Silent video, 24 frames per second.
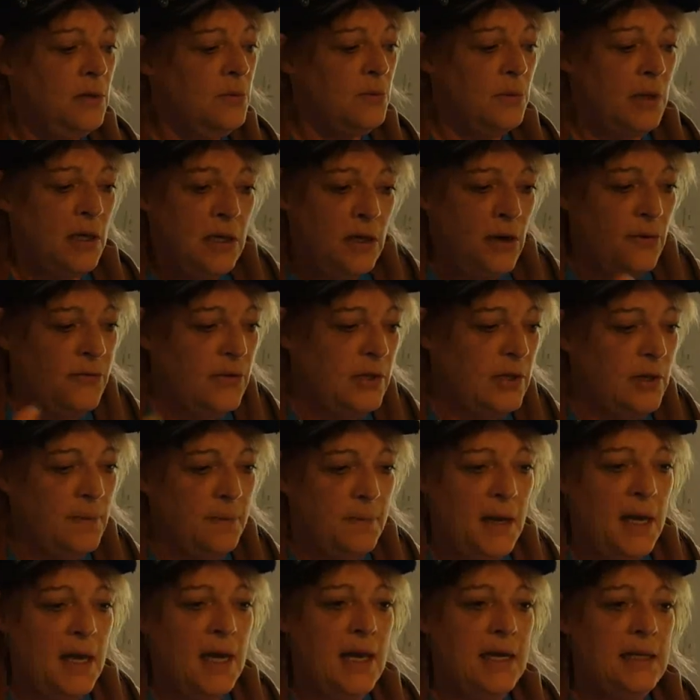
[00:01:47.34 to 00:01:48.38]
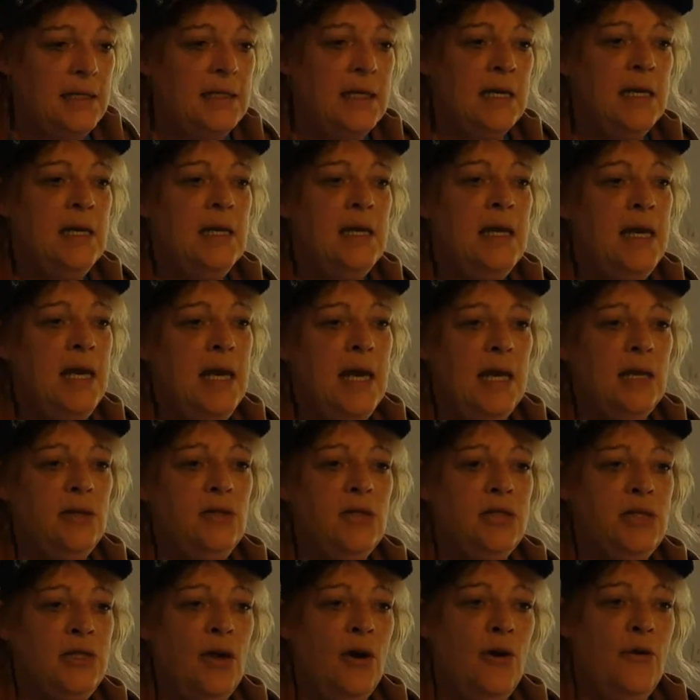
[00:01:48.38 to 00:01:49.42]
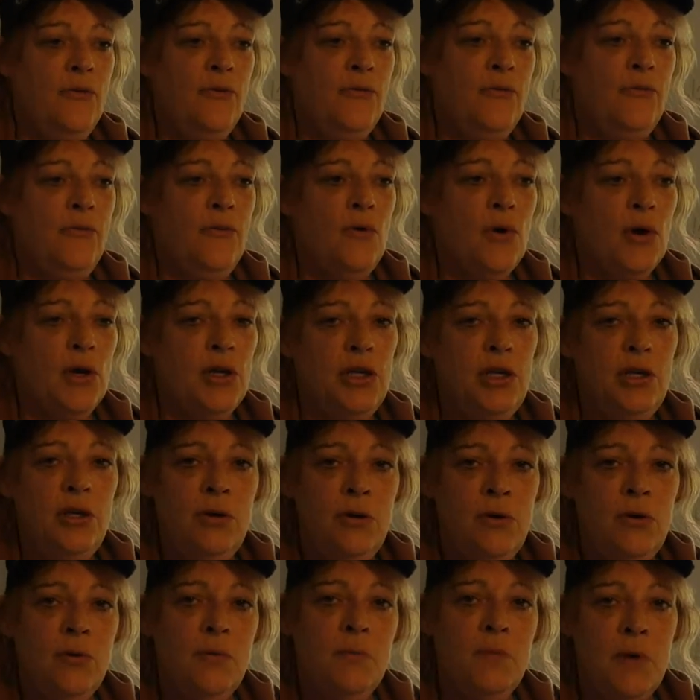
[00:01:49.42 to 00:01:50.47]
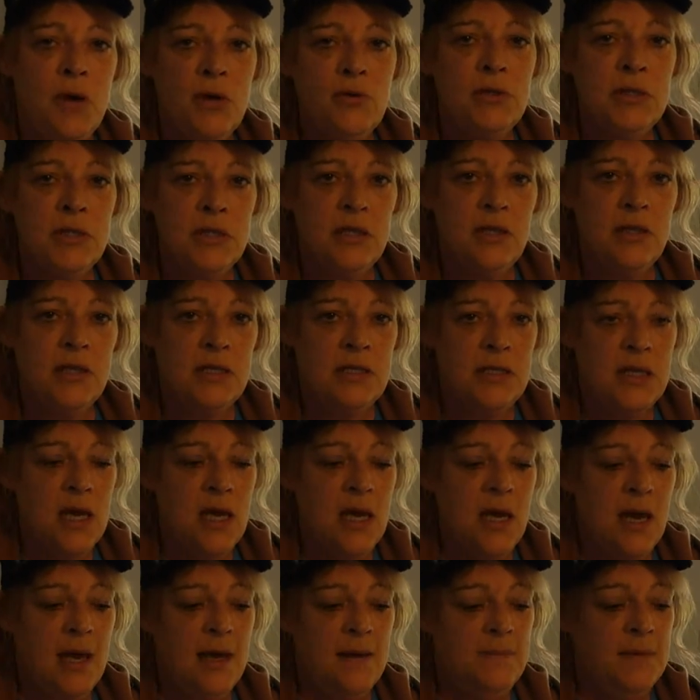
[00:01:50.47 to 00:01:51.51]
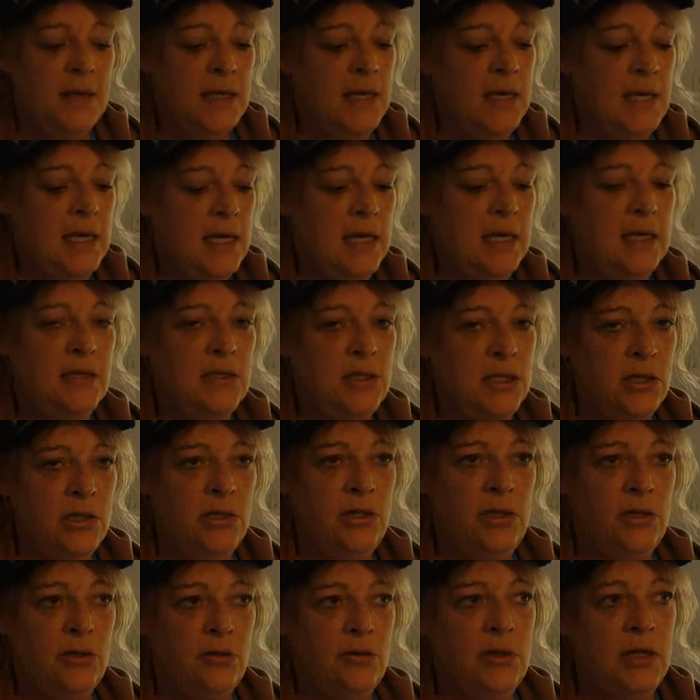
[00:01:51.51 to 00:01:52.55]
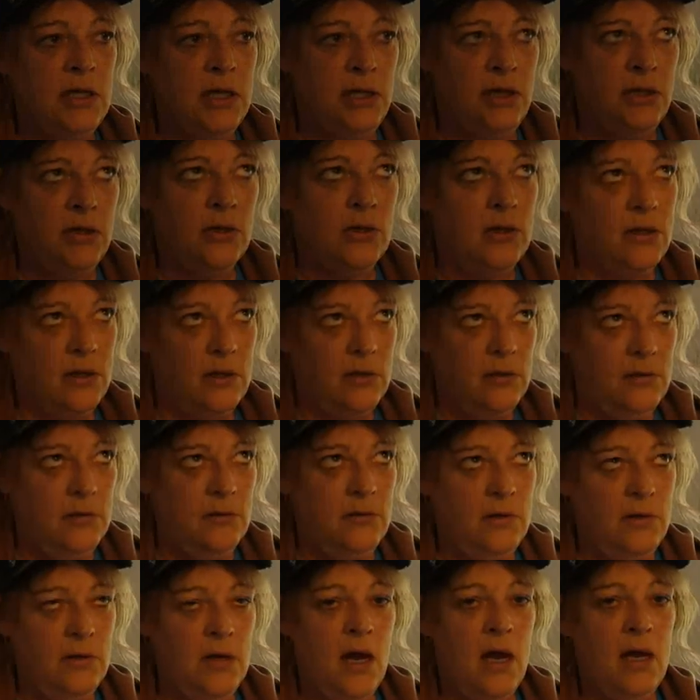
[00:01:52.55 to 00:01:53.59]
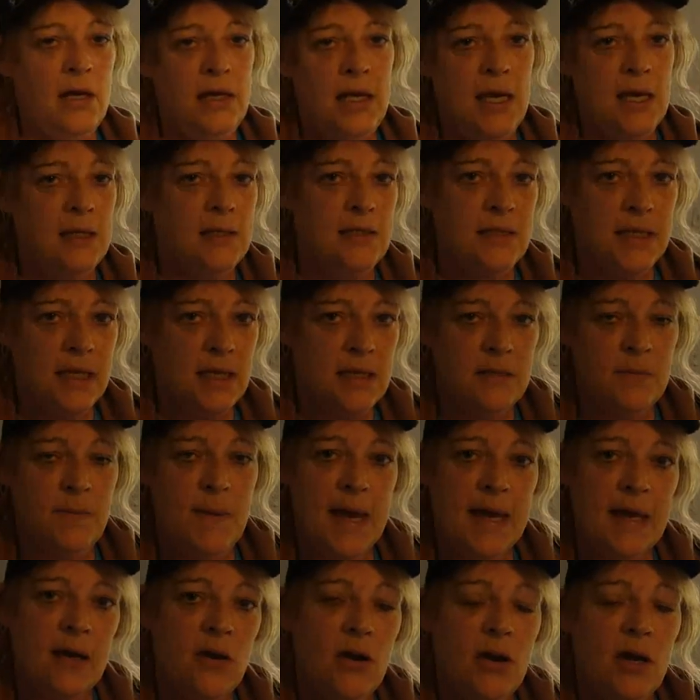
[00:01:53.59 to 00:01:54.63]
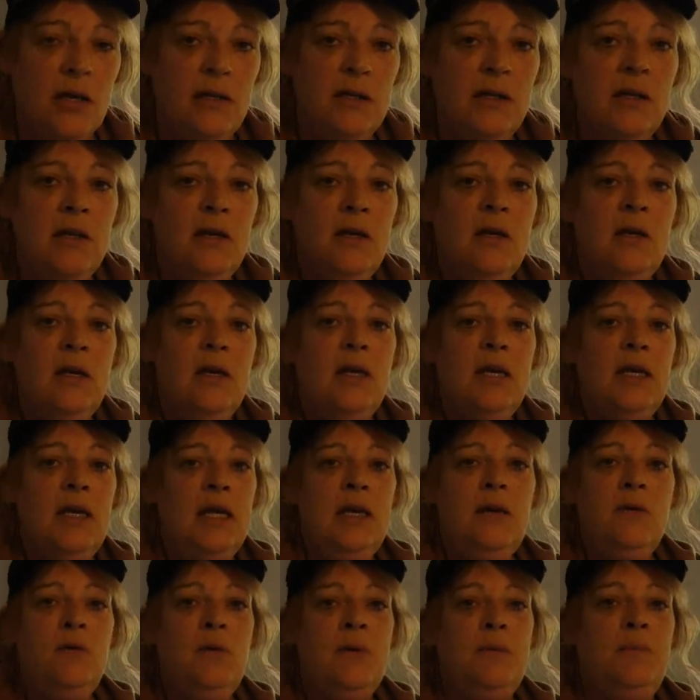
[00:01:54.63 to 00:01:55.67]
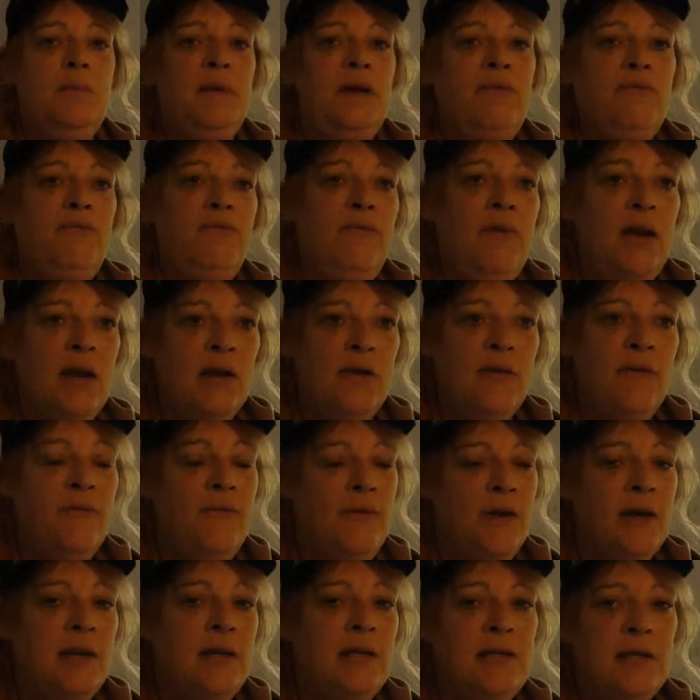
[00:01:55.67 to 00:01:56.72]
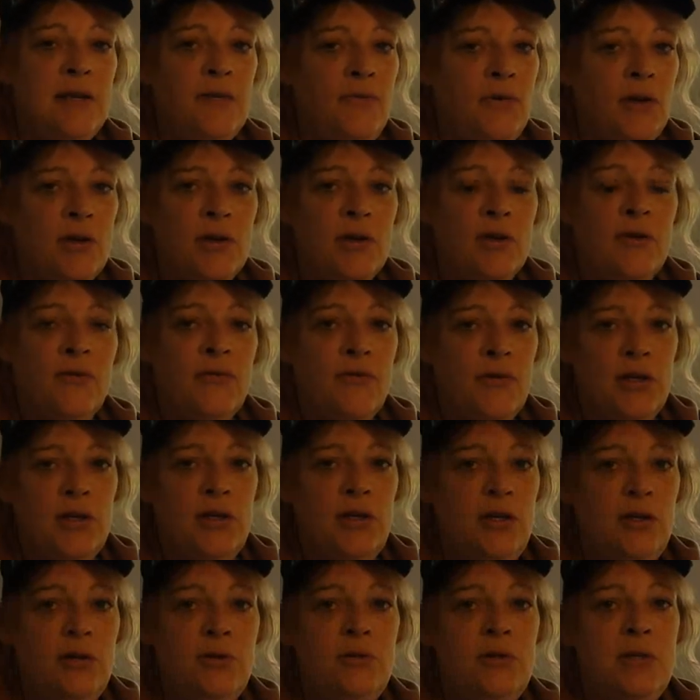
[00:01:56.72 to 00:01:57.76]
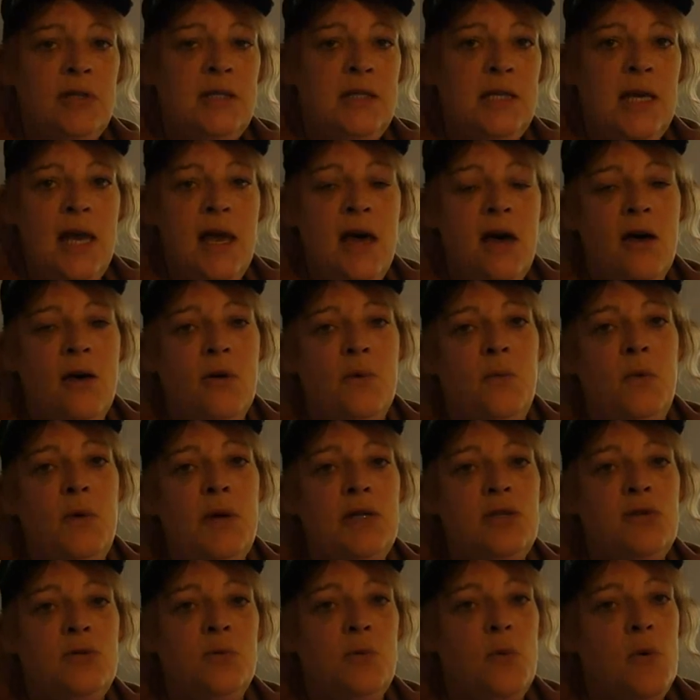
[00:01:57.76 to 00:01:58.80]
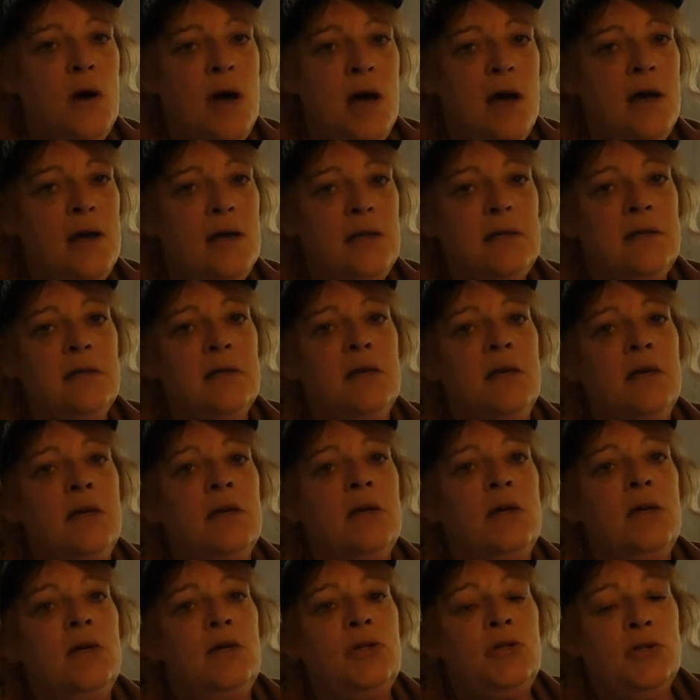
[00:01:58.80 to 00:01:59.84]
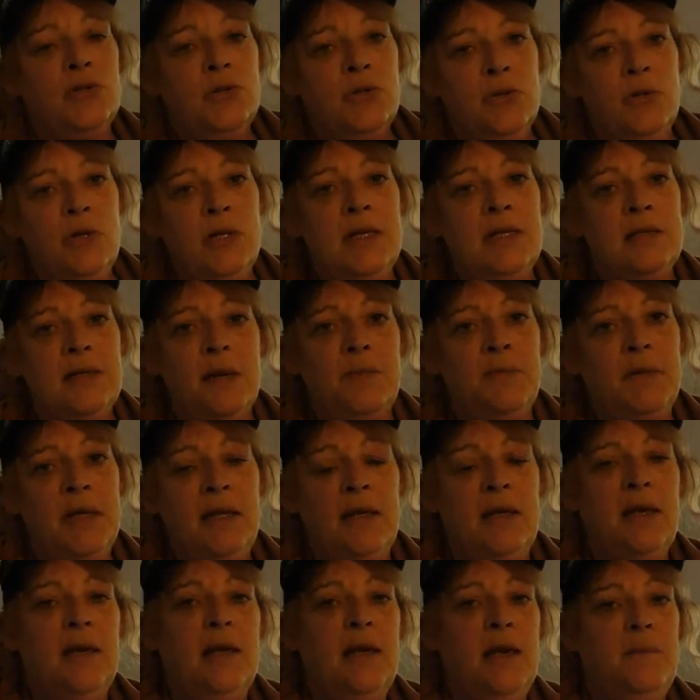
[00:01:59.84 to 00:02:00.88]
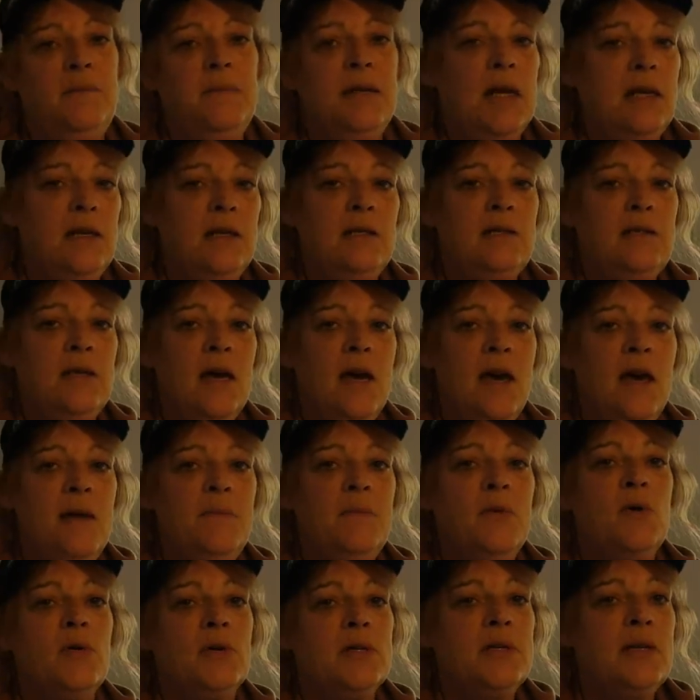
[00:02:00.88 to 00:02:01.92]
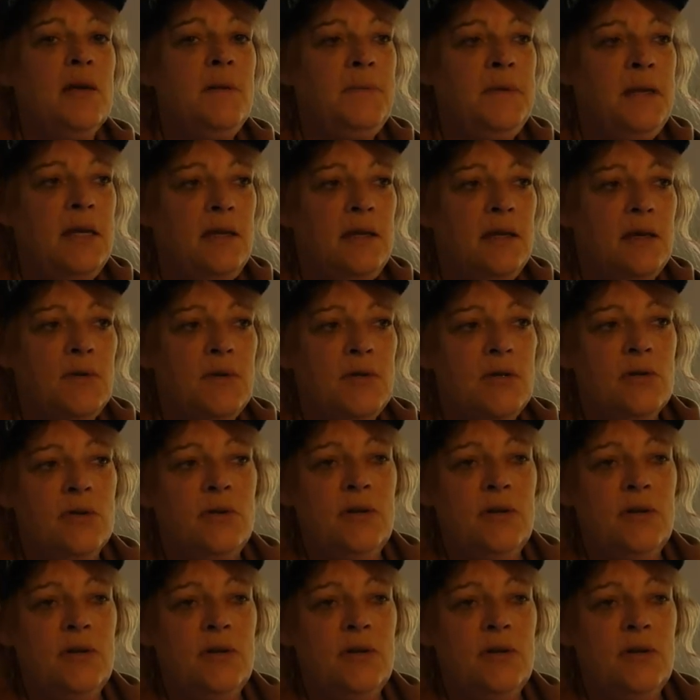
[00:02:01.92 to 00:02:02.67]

right over their mind. And so for you, most of the time, until you get your God headsets back on, it would be very, very difficult for you to tell which was truly something that came down in time or something that was